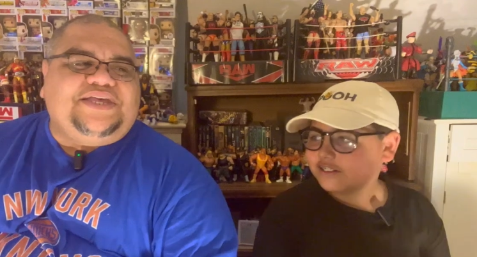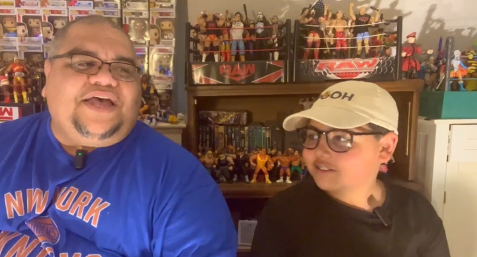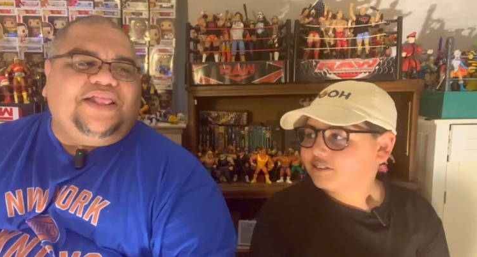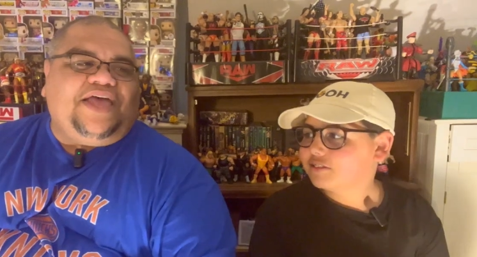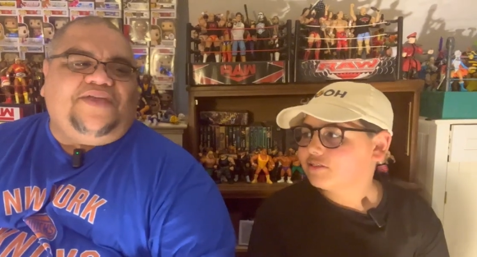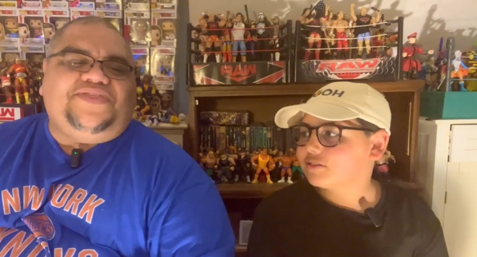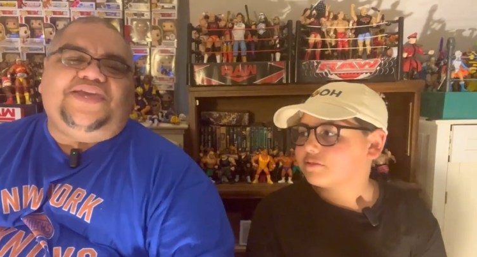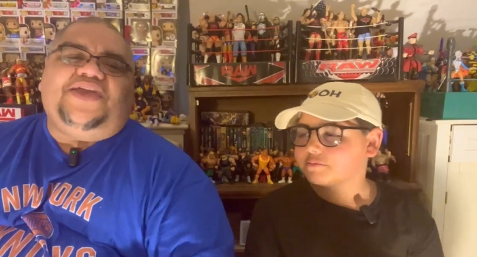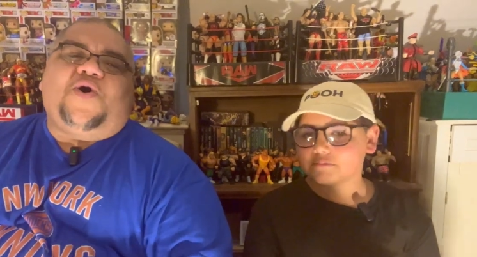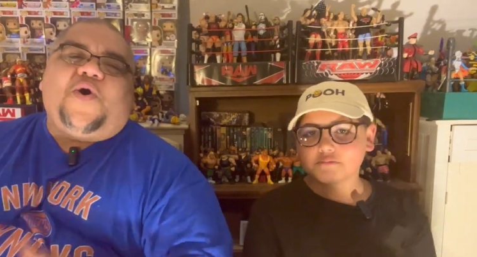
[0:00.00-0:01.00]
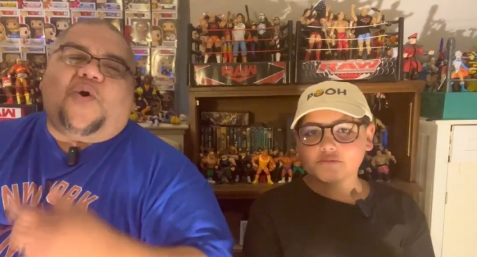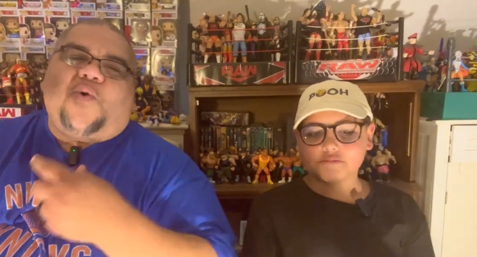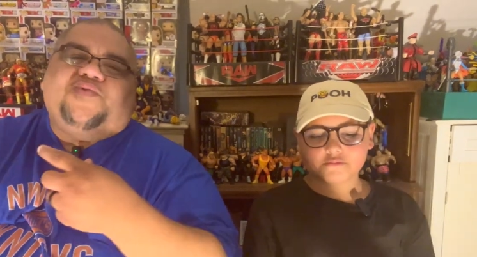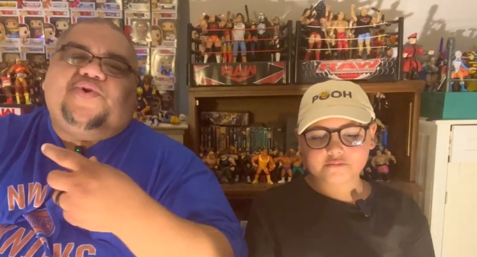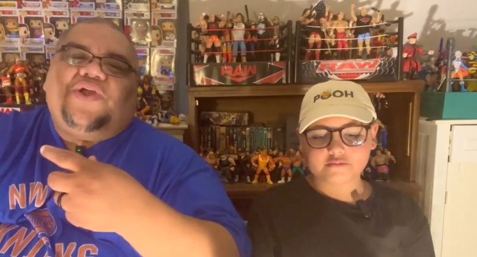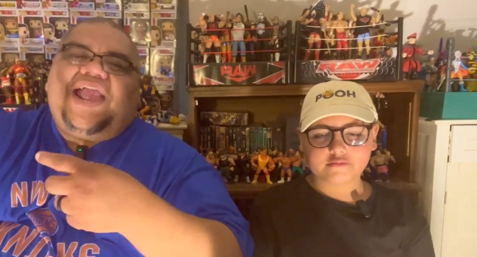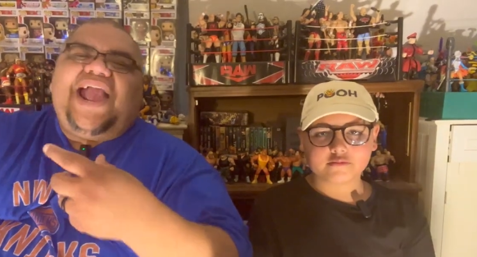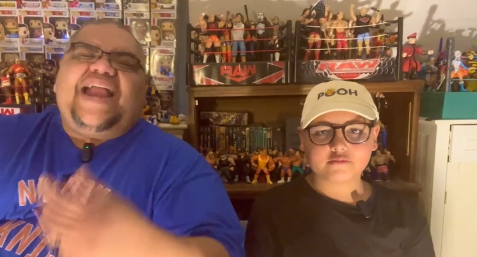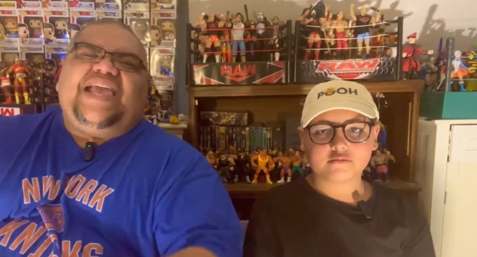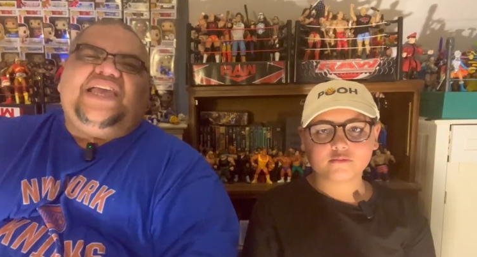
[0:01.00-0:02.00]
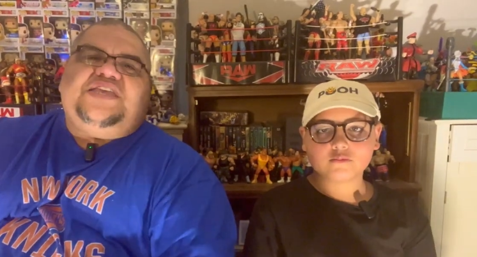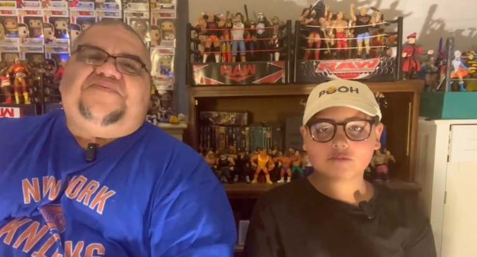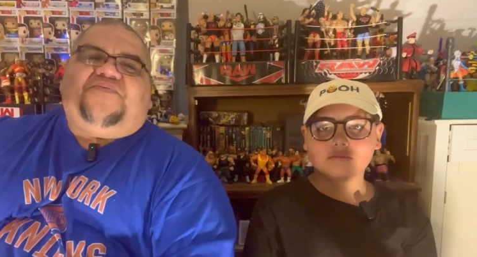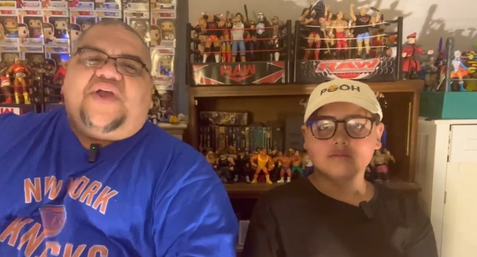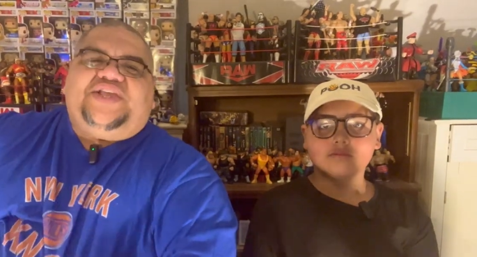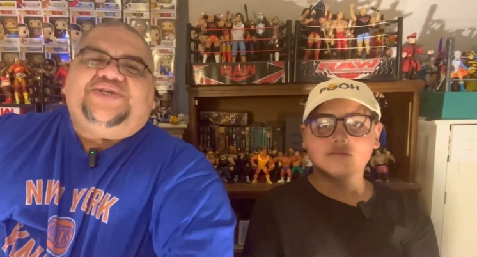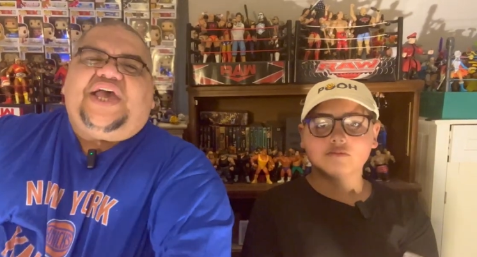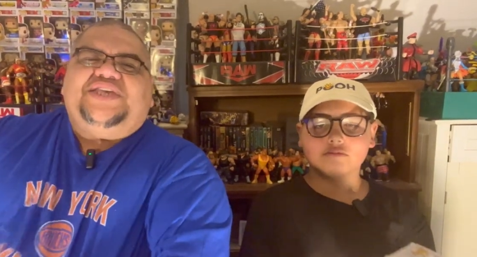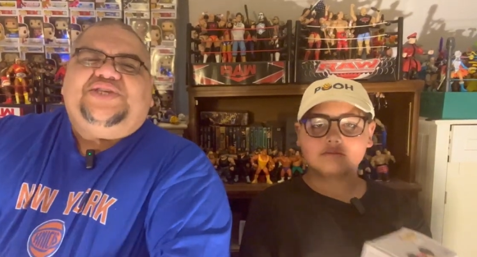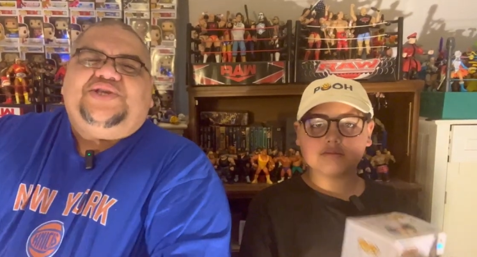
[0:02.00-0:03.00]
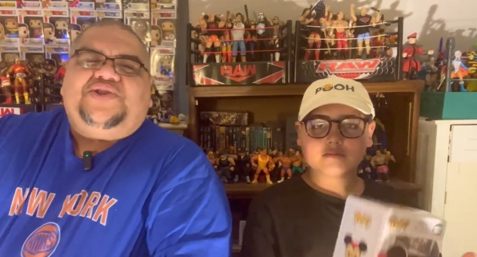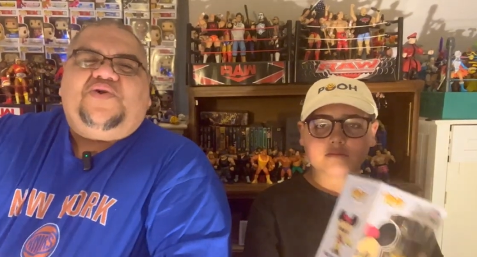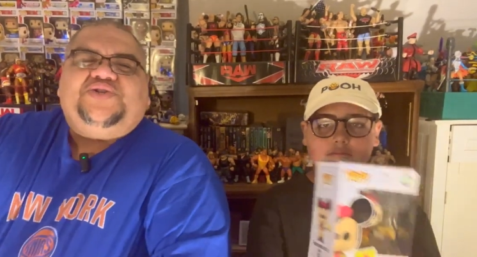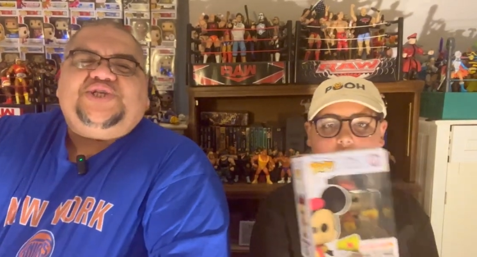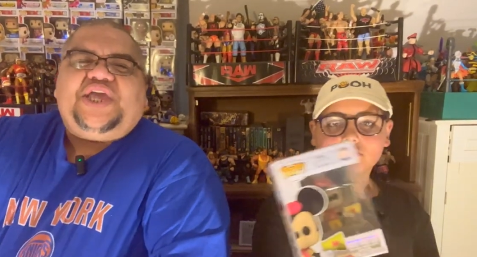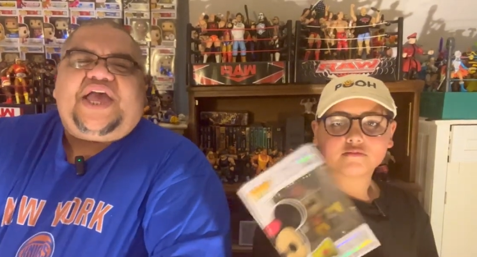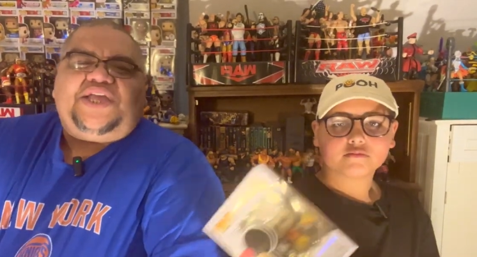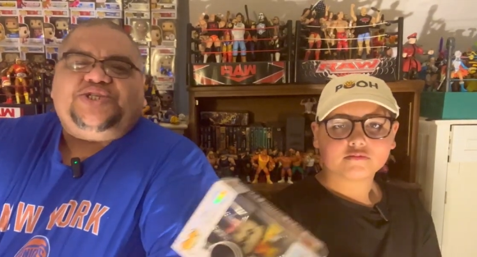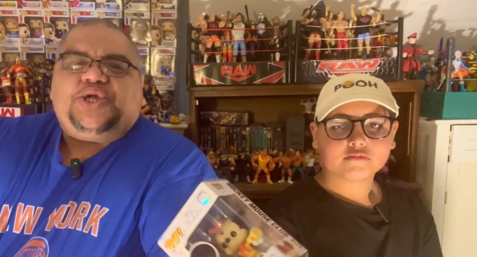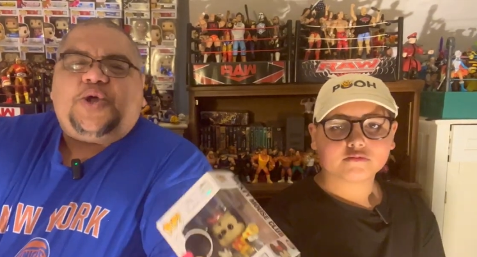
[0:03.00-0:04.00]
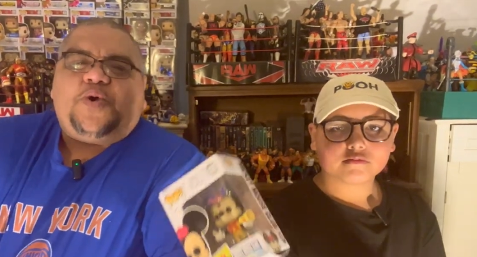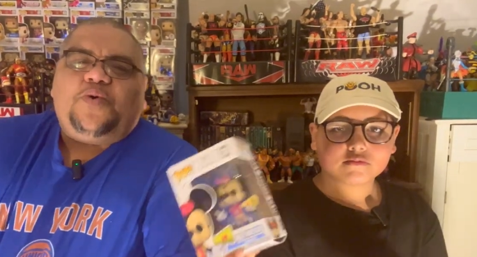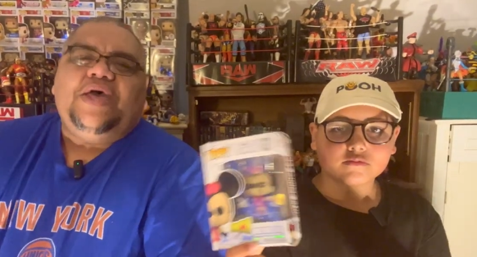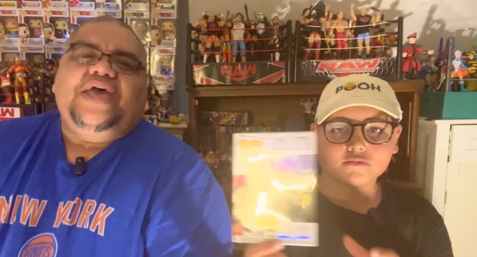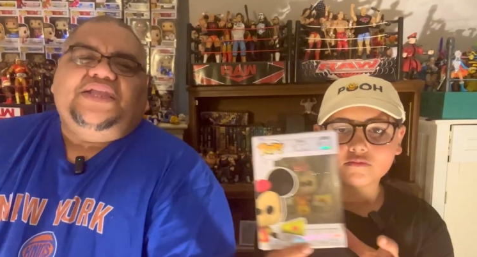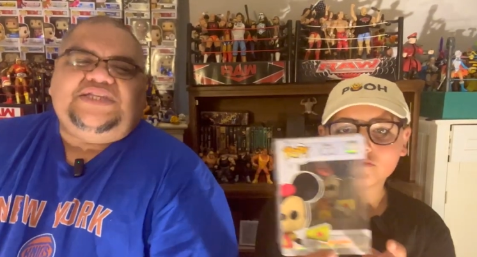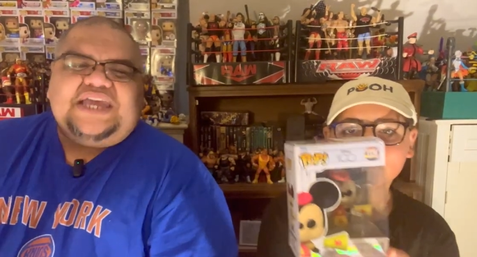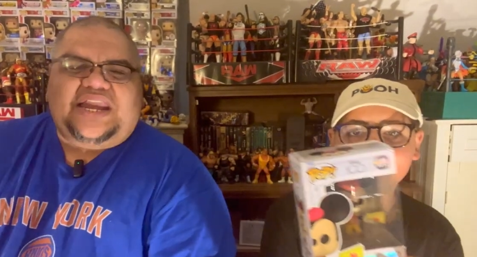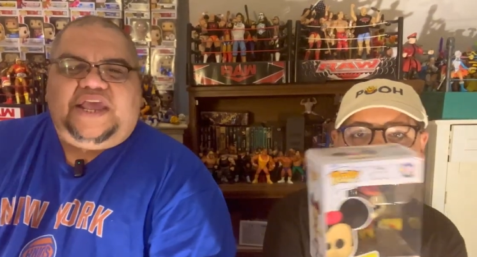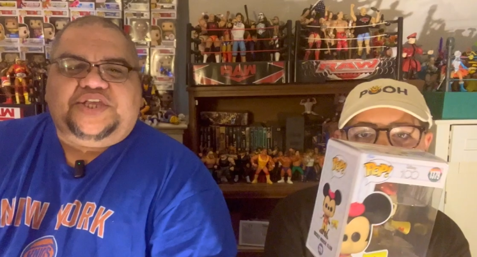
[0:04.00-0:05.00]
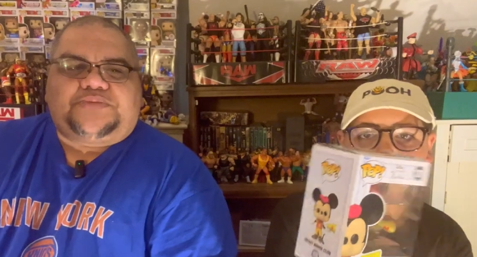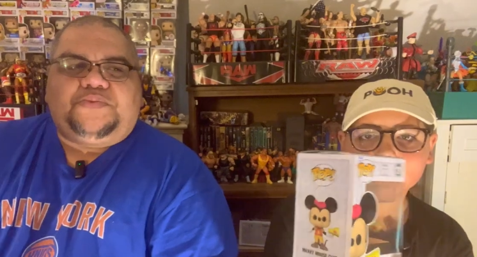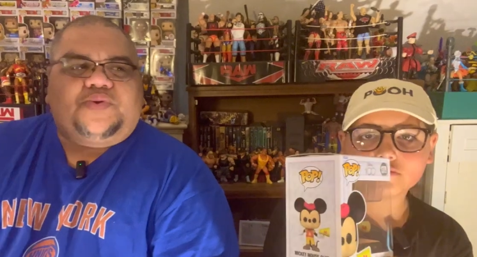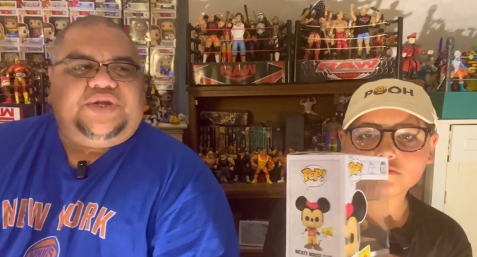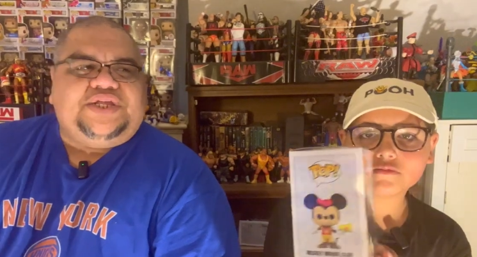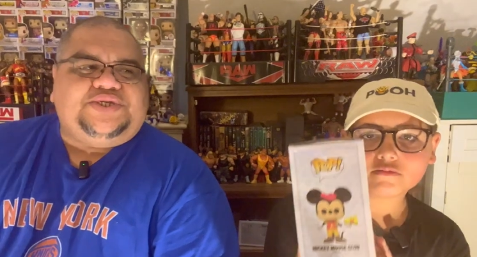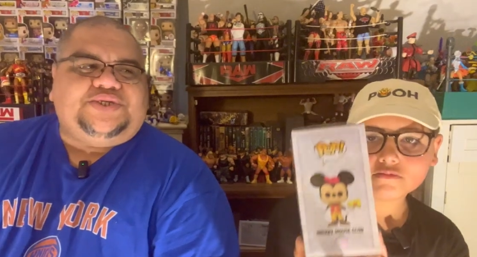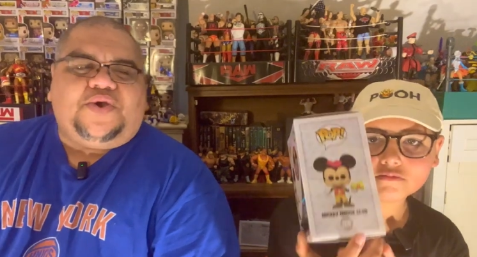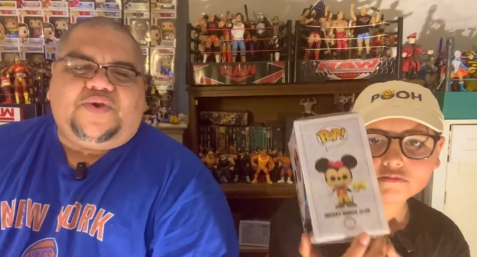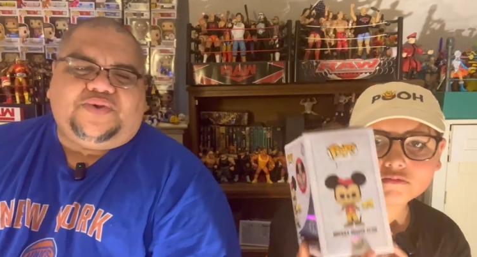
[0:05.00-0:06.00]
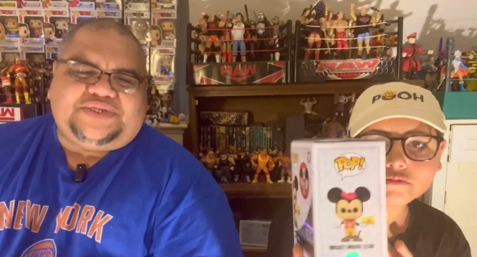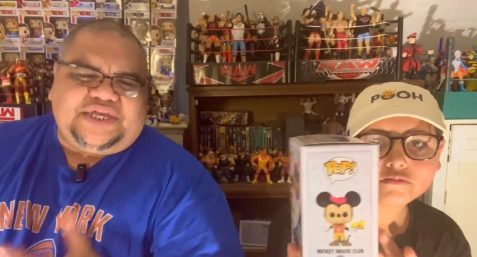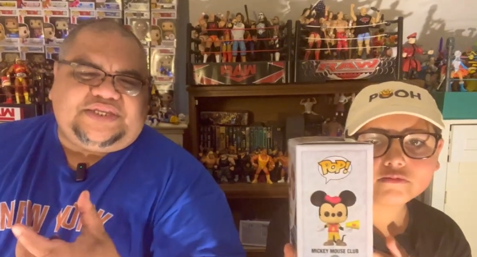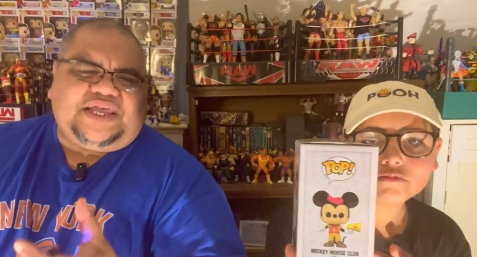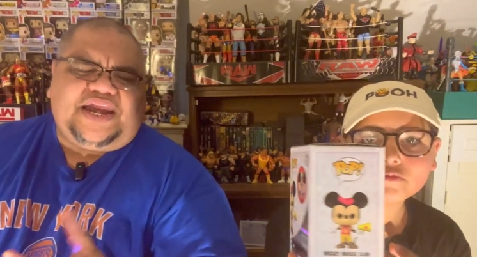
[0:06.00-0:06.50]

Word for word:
Speaker 1: uh, a lot of the older eighties franchises, you know, G I. Joe, Teenage Mutant Ninja Turtles, things of